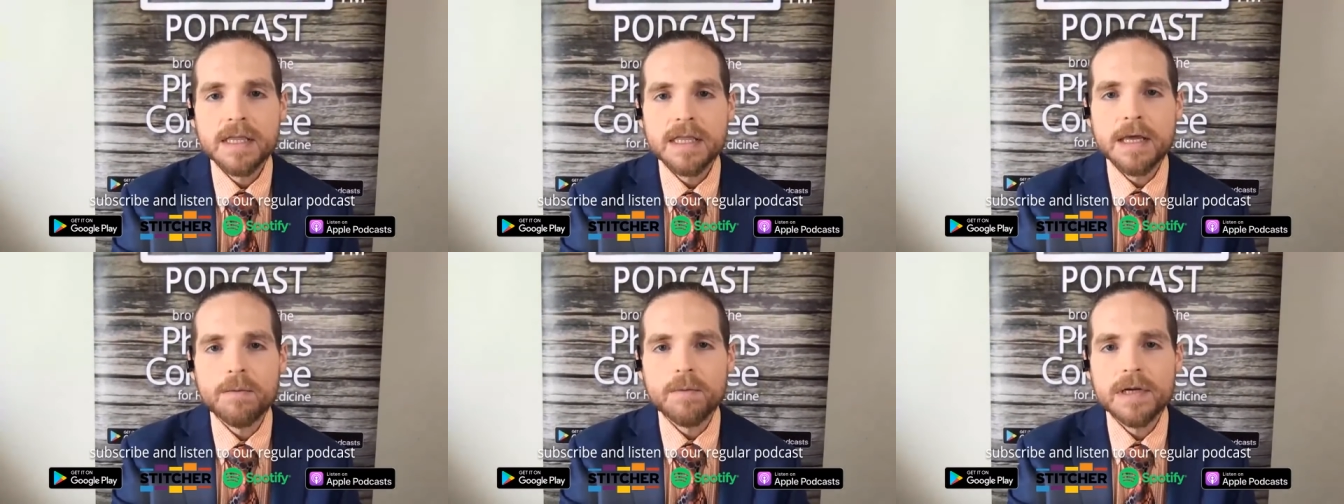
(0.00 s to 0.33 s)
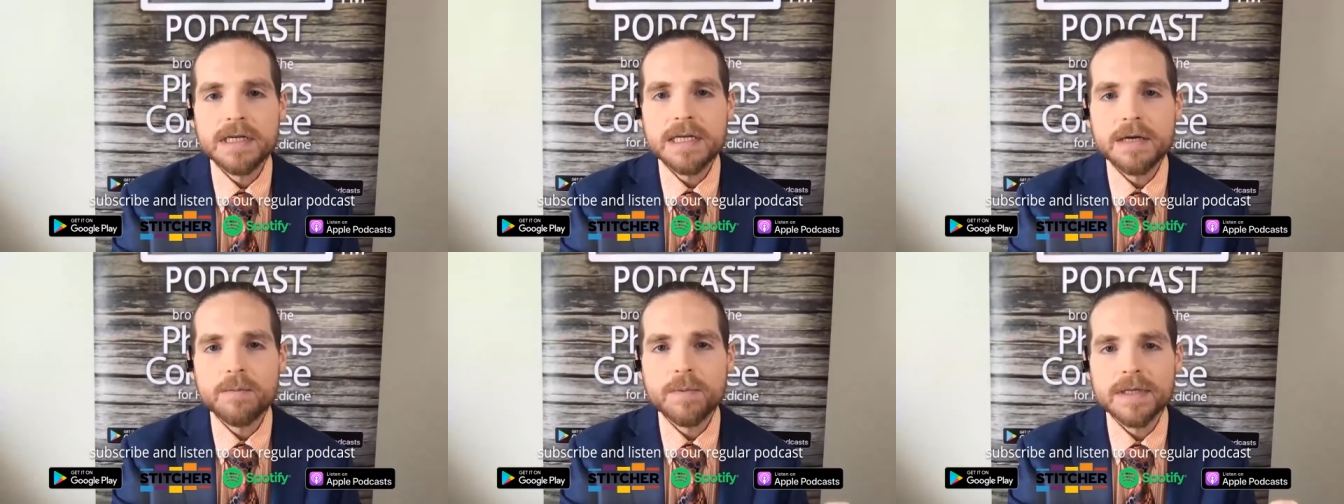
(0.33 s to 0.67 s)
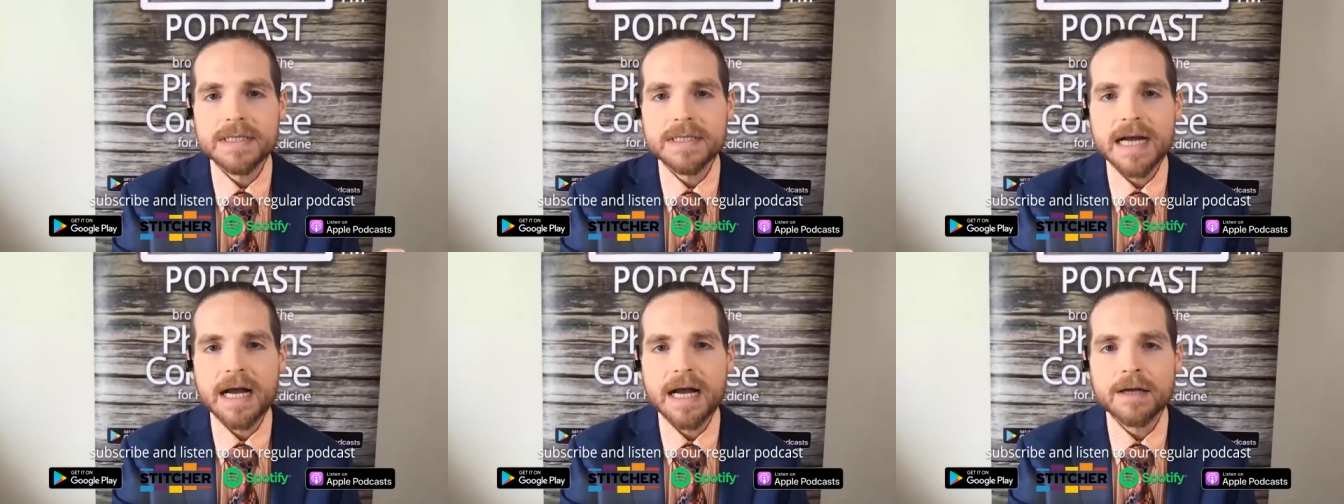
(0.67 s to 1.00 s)
that we did
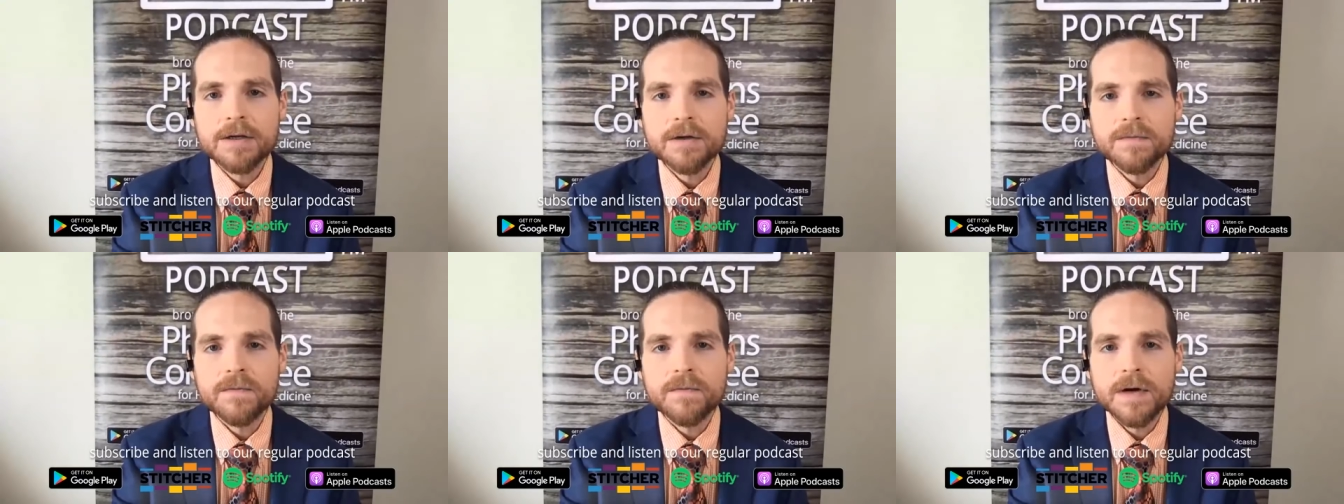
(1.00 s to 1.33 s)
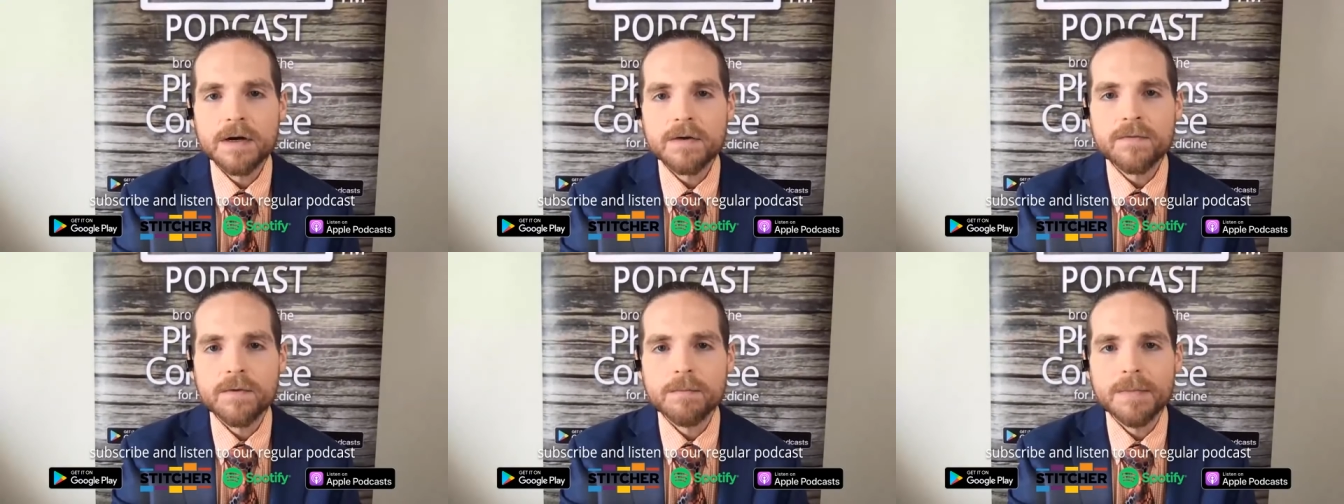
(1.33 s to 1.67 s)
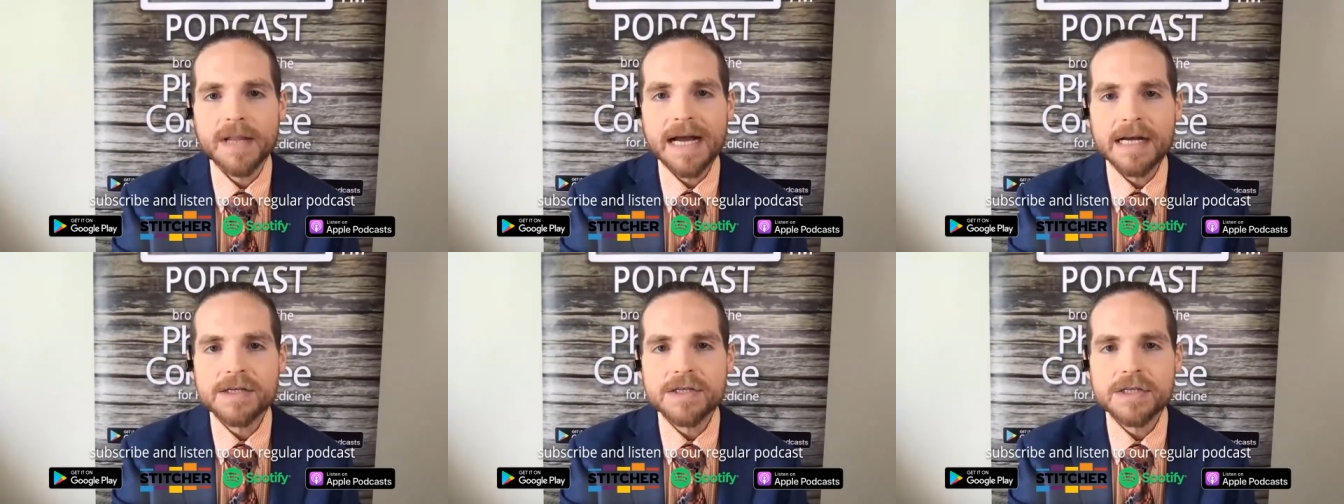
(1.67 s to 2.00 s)
with Dr. Funk from
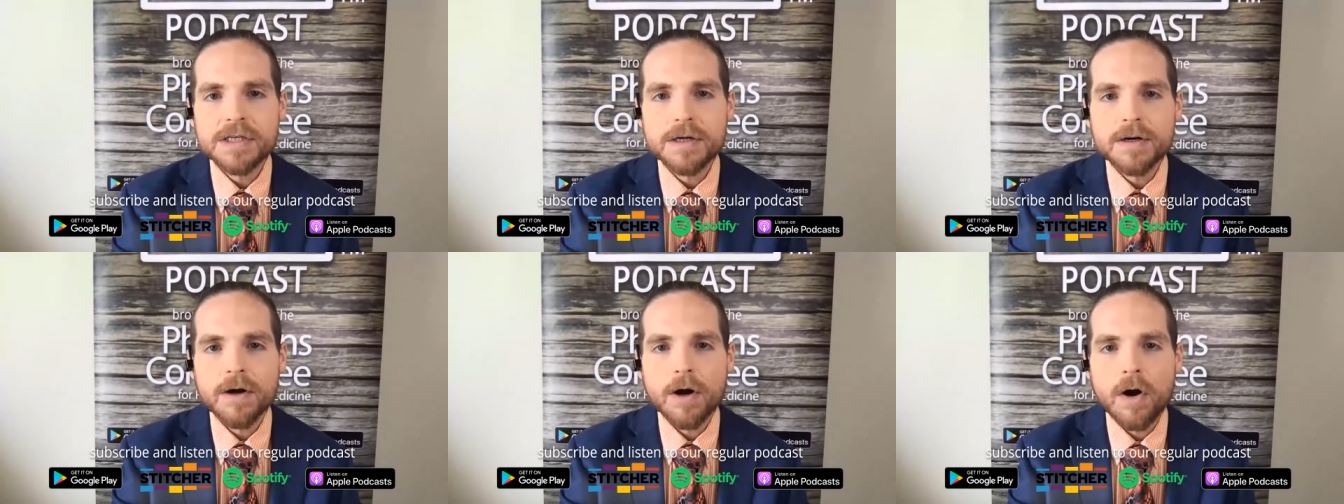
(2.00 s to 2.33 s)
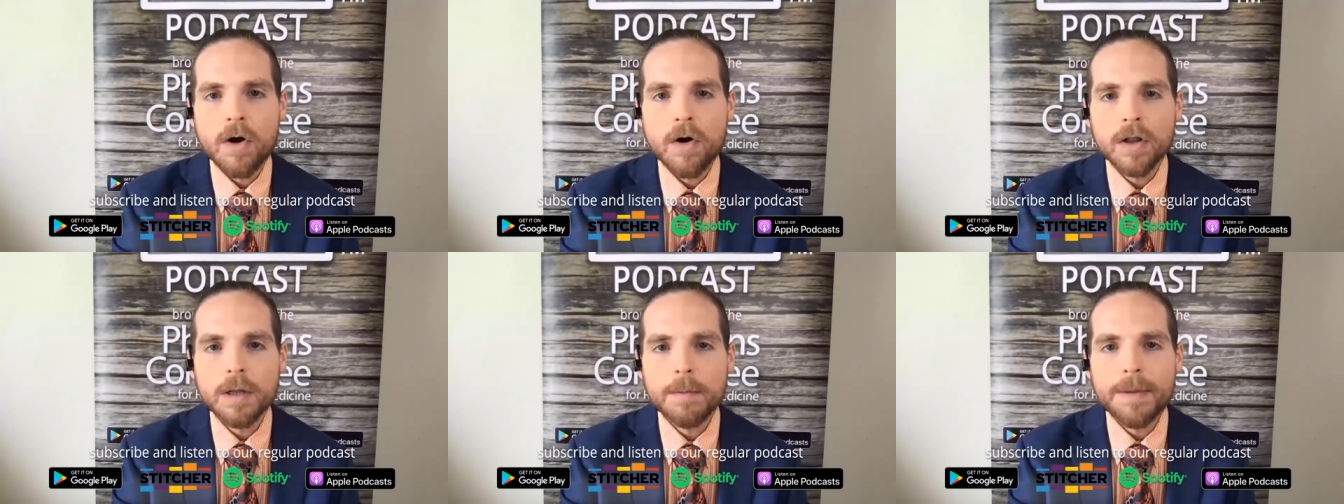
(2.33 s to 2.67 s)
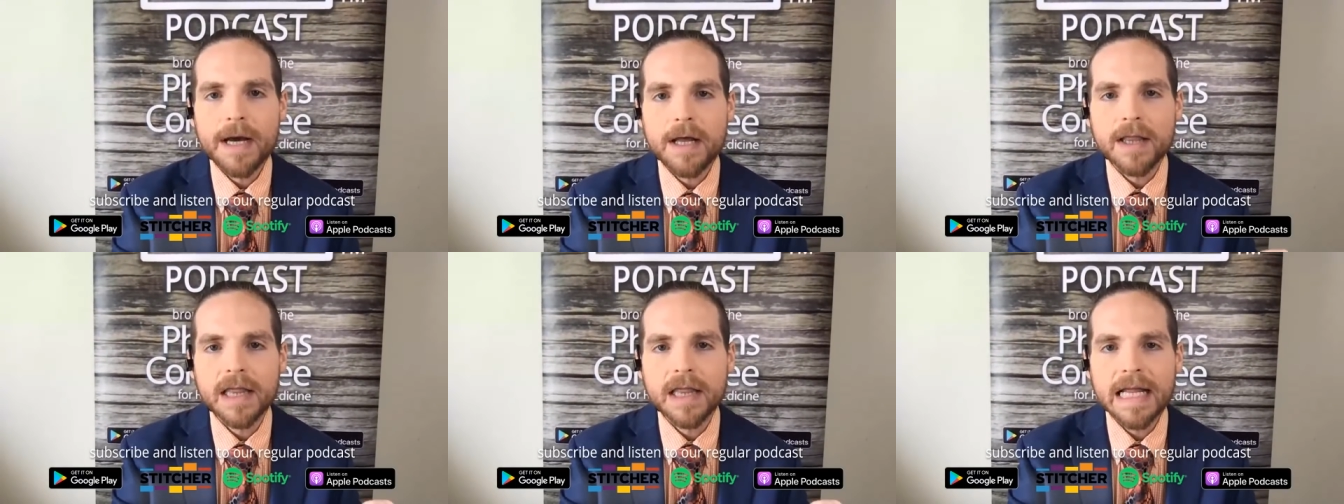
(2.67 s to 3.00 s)
last year, all
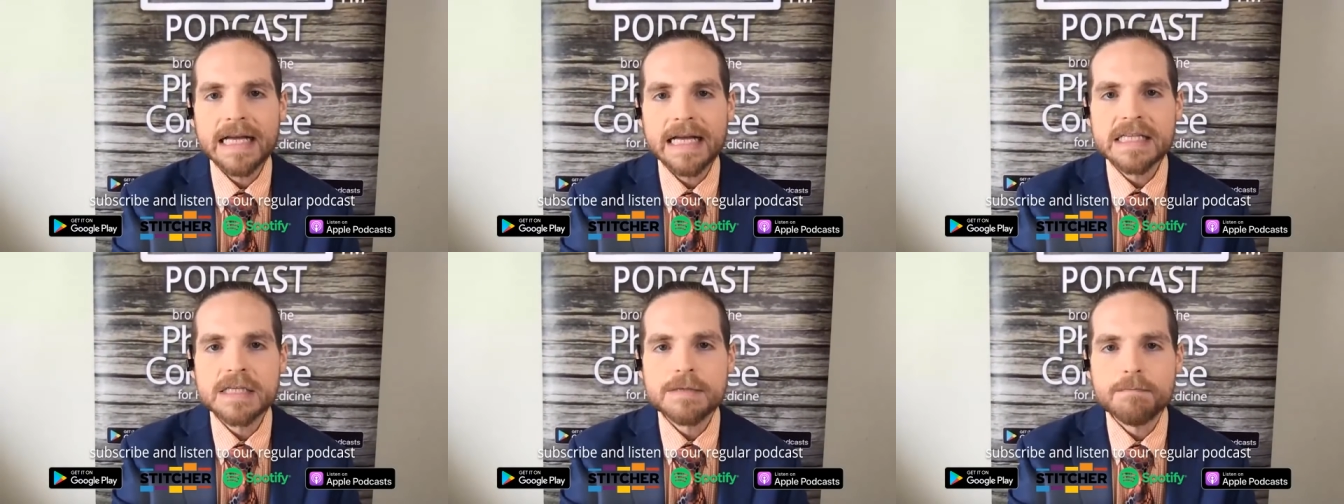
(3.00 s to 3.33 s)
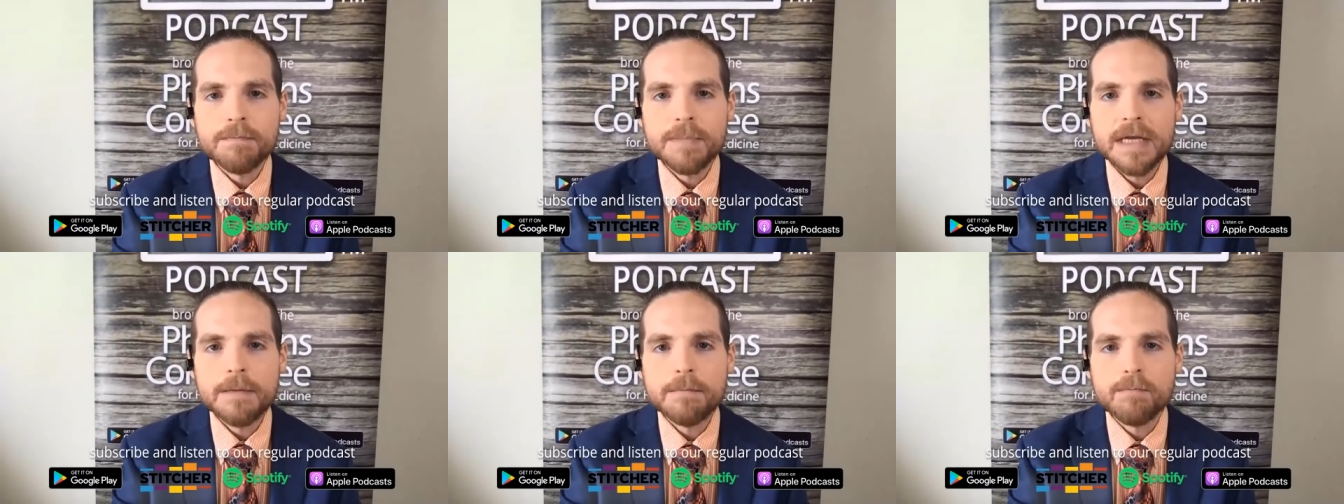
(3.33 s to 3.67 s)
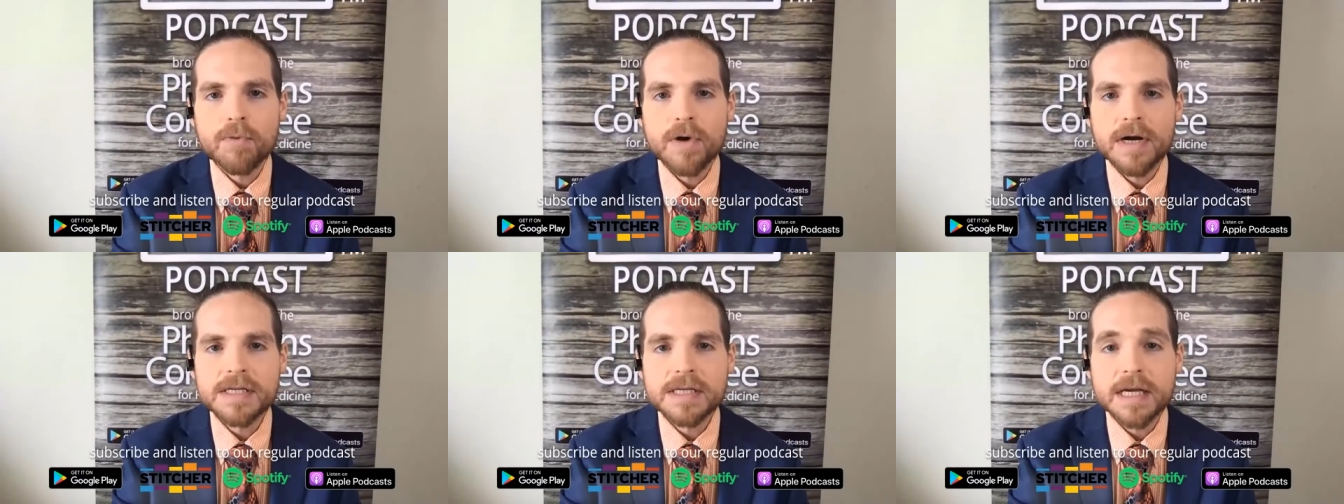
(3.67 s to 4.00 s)
about let's beat
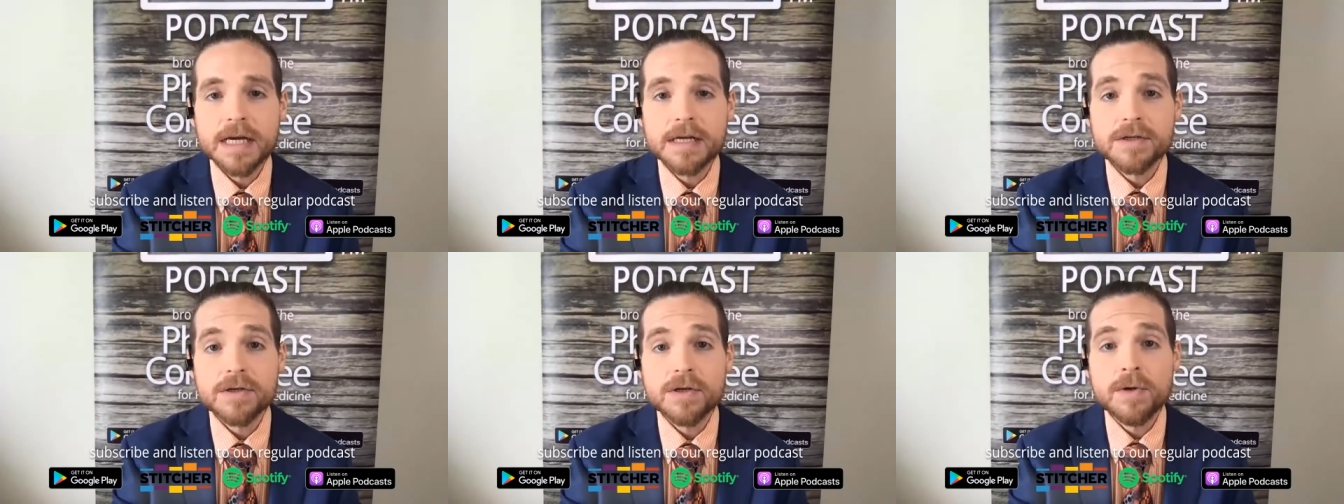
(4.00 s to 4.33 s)
breast cancer.